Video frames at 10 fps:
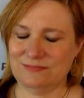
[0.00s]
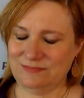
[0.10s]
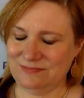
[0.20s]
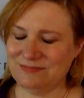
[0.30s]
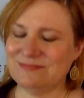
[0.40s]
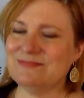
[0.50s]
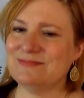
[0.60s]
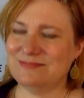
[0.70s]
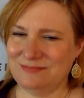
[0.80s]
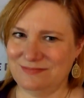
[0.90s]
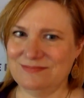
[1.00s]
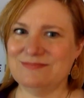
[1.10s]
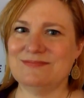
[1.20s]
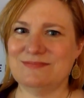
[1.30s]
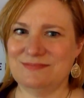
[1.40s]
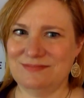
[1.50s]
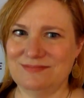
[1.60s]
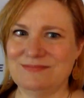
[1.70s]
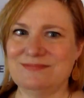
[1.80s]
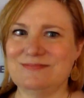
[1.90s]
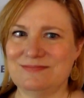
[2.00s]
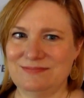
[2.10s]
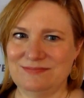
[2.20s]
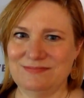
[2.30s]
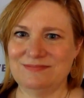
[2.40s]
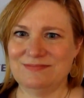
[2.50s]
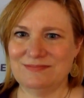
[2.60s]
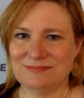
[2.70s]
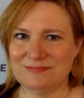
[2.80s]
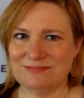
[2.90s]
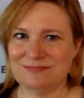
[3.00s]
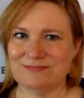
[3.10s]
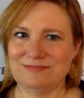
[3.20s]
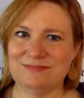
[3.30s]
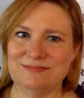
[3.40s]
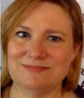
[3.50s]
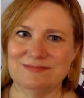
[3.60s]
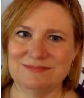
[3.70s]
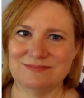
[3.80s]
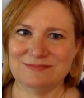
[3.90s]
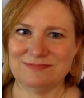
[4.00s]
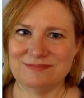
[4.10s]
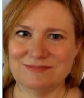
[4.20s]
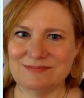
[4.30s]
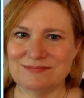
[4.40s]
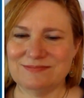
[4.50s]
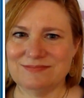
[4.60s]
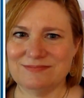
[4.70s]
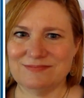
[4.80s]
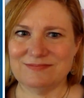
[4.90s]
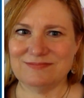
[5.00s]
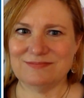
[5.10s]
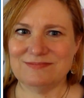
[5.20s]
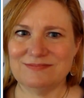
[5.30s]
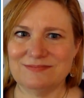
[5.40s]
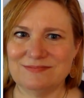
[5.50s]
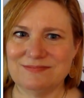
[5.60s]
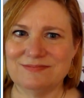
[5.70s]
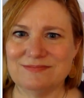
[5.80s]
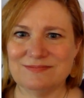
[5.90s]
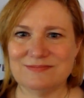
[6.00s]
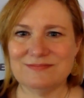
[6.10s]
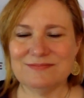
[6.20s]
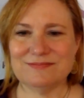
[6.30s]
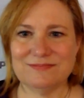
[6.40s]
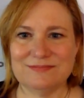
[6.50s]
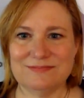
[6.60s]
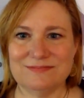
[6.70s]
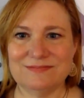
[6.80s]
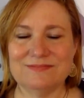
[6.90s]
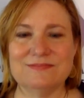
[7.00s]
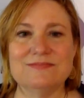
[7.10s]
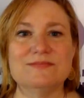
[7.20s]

This person isn't speaking.